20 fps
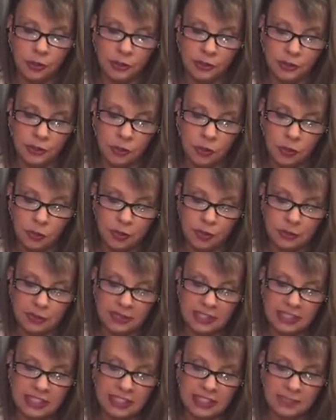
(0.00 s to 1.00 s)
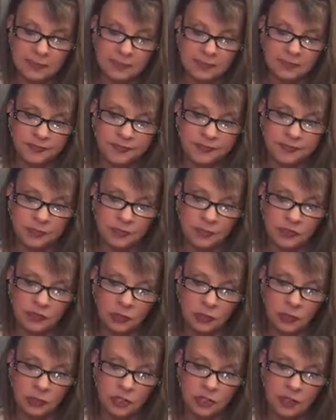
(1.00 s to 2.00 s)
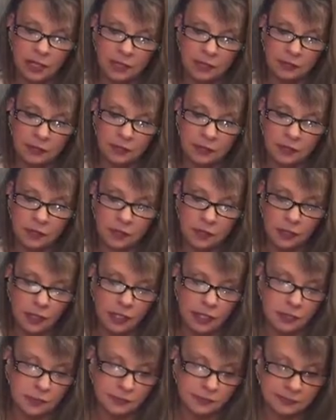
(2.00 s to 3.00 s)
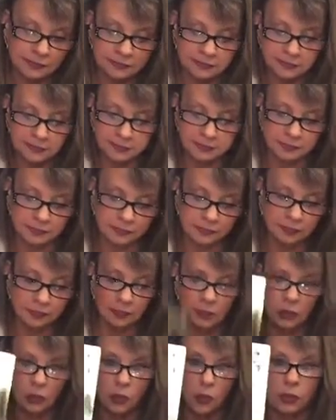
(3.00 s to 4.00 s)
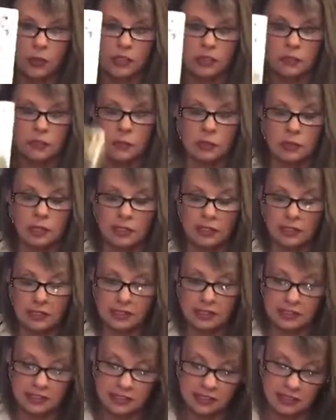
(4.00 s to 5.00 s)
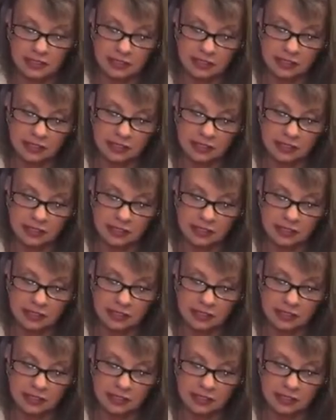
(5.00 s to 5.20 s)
Before we begin, what do you have for Virgo? Queen of Wands.